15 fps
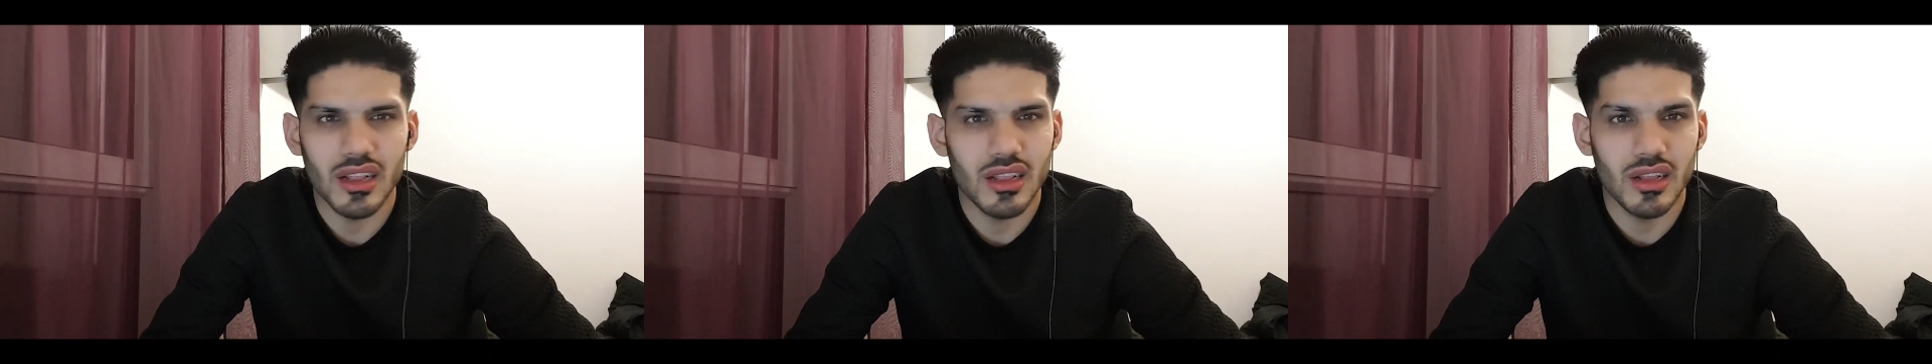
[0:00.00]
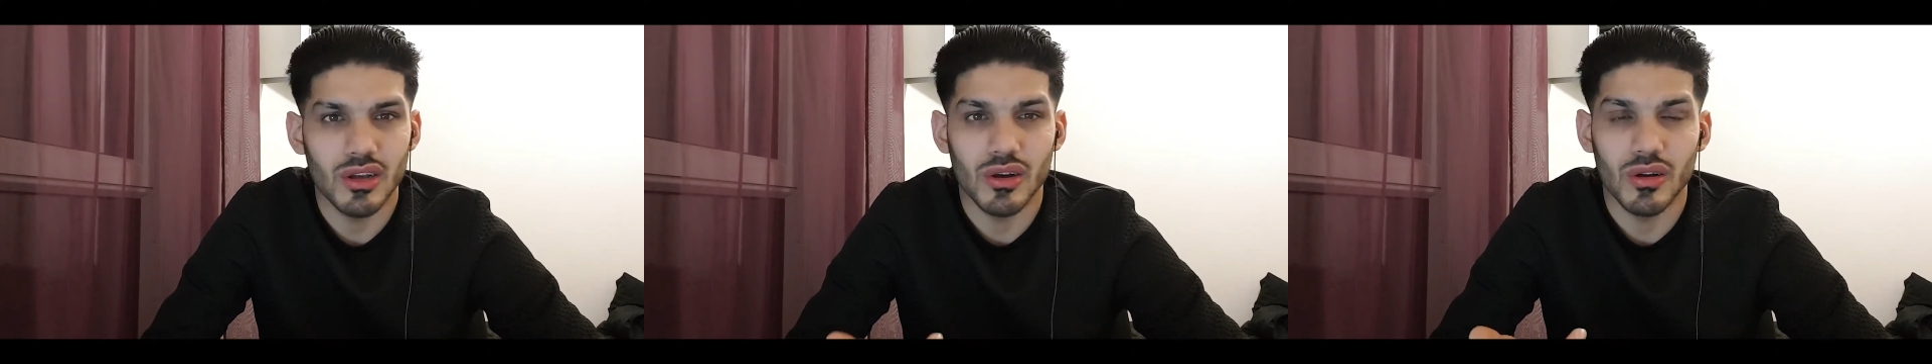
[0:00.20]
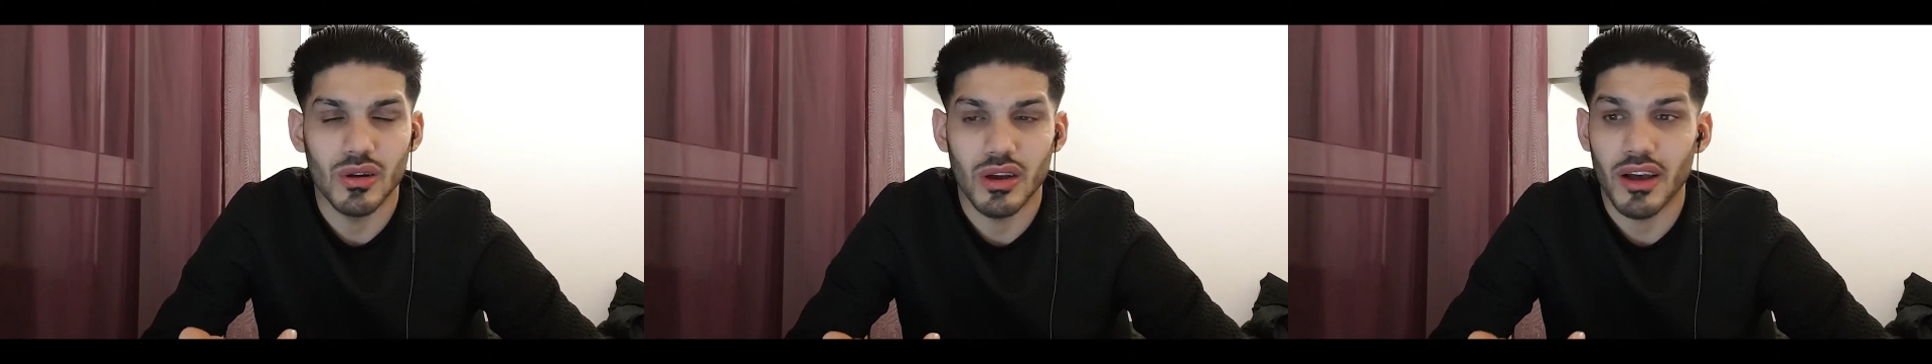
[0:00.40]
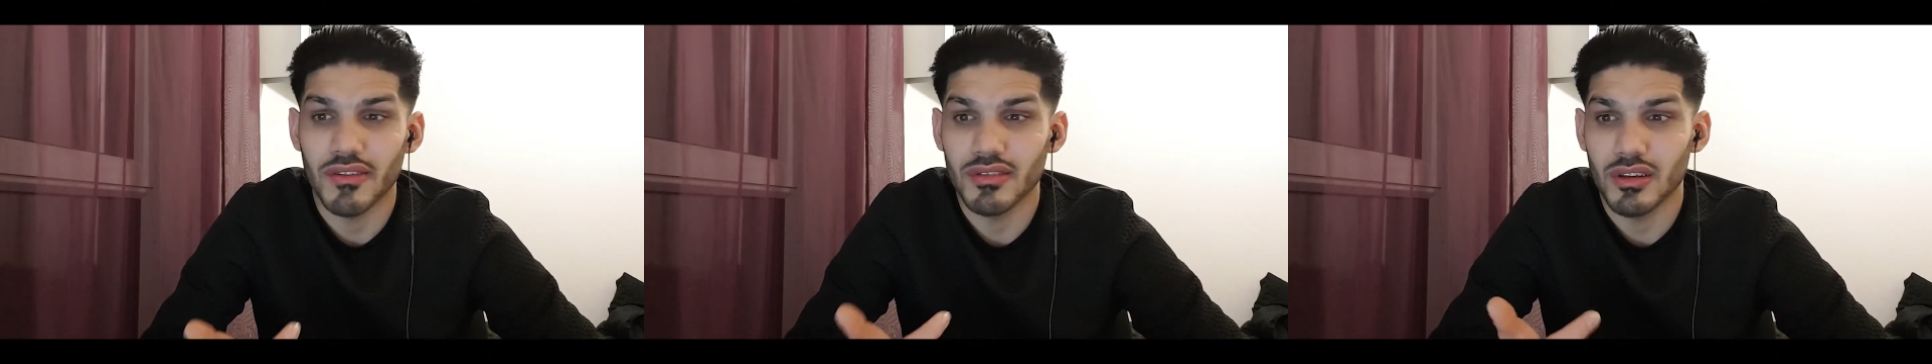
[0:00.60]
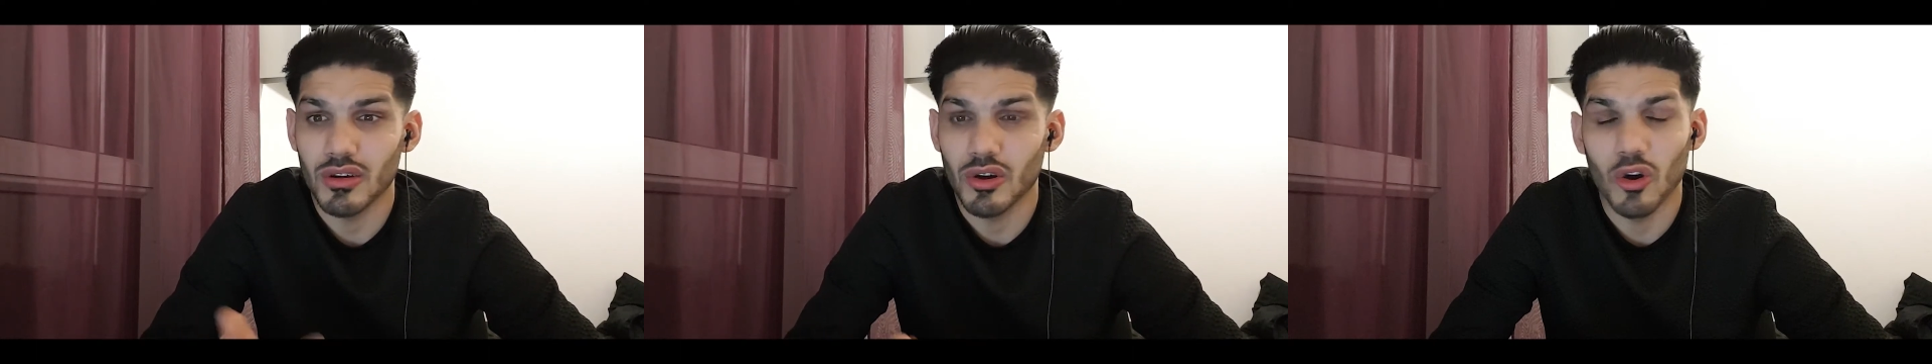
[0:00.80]
So
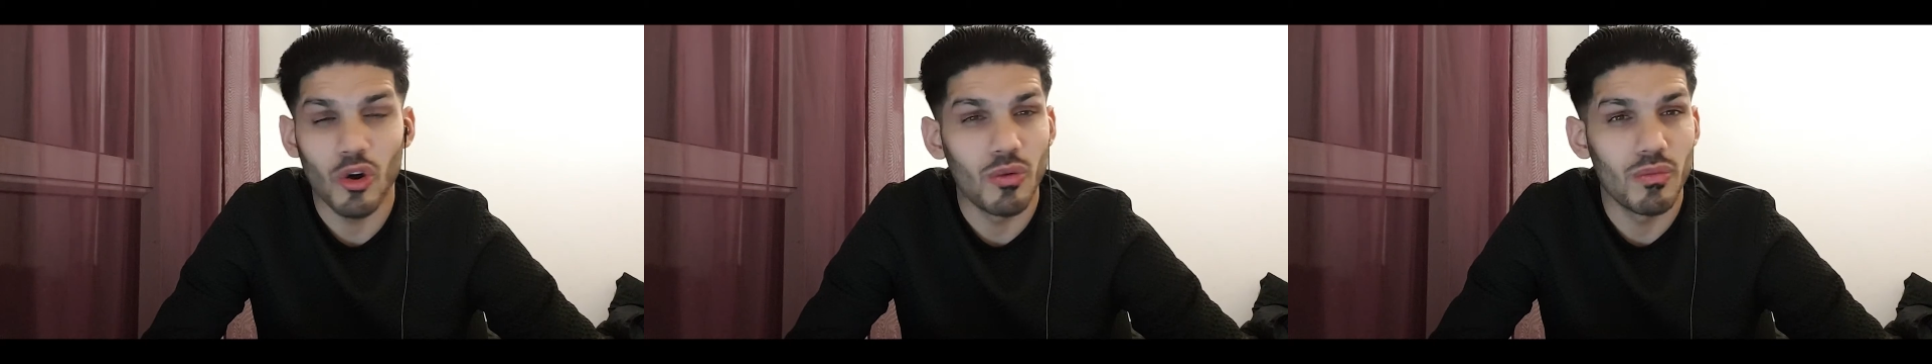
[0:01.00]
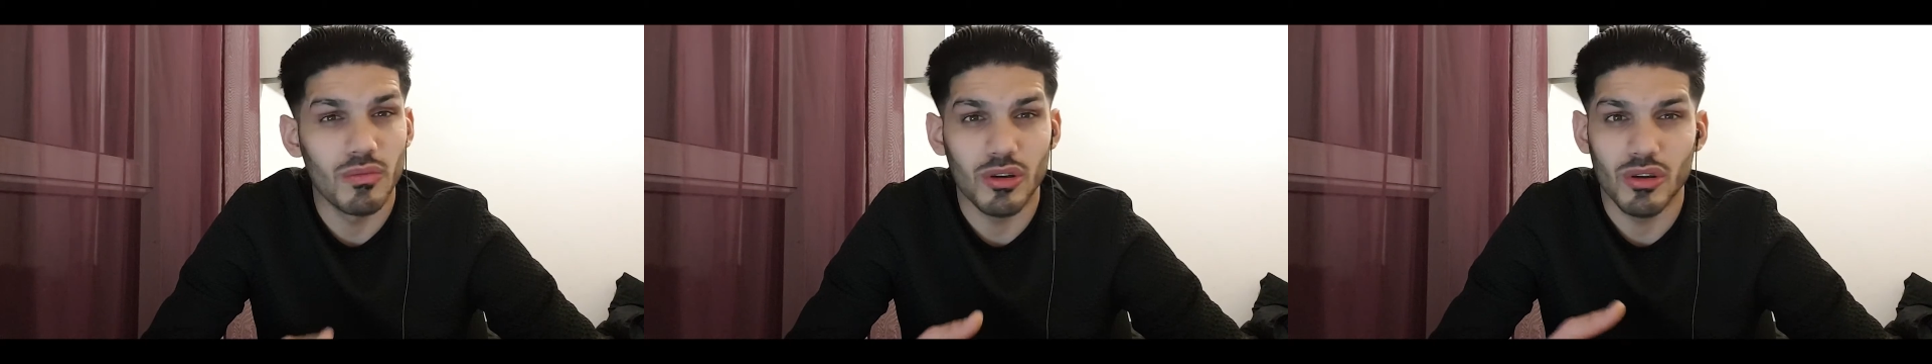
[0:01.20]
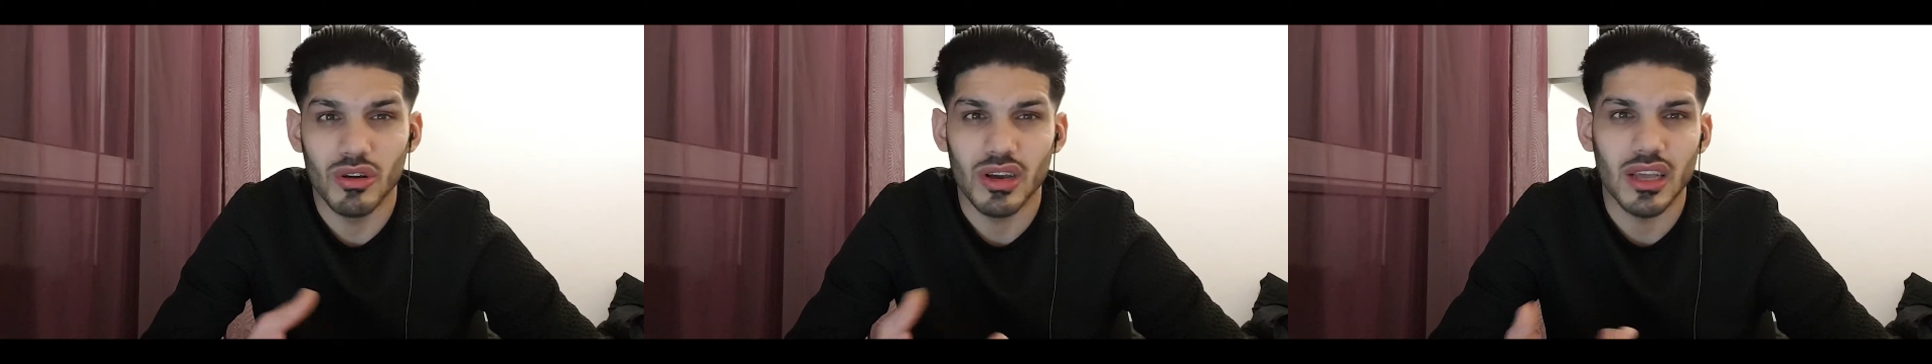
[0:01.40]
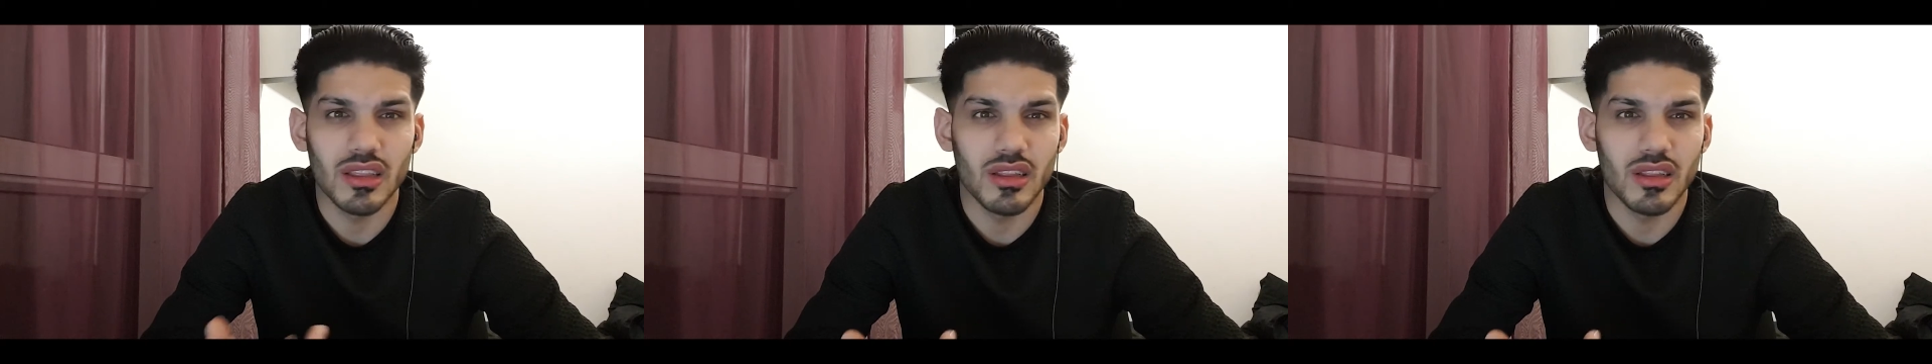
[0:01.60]
after I go home, we go kind